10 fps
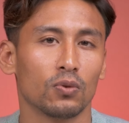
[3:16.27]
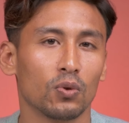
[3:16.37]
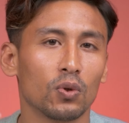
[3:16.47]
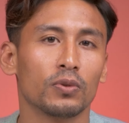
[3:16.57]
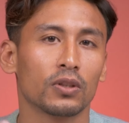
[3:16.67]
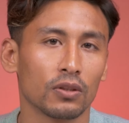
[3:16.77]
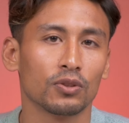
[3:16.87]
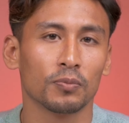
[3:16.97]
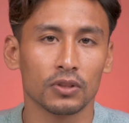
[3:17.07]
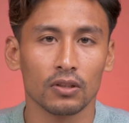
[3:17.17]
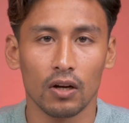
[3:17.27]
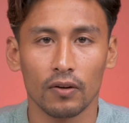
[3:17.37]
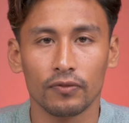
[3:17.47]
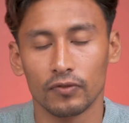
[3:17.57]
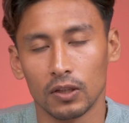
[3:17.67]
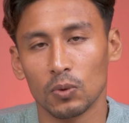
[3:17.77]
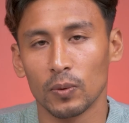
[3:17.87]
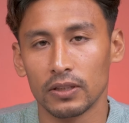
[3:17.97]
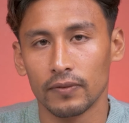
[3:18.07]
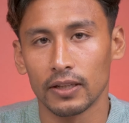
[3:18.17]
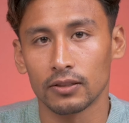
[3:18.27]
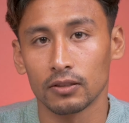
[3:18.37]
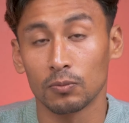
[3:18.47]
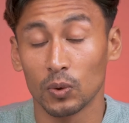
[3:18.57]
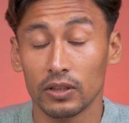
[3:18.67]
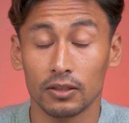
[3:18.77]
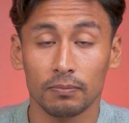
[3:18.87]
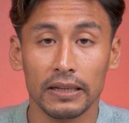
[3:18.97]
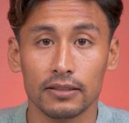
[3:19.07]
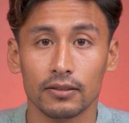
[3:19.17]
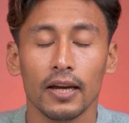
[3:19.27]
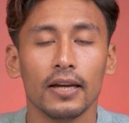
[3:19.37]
overconsumption of mobile devices or mobile displays.